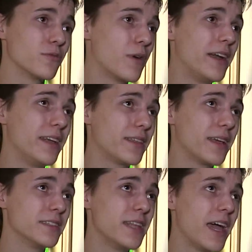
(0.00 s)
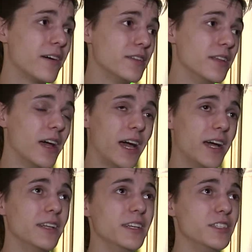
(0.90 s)
writing things down
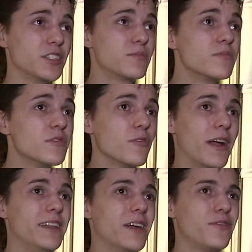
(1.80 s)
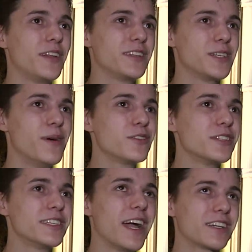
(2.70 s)
and just writing down feelings and
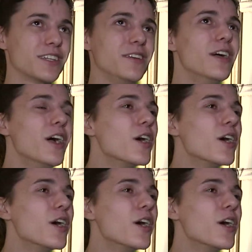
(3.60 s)
emotions to actually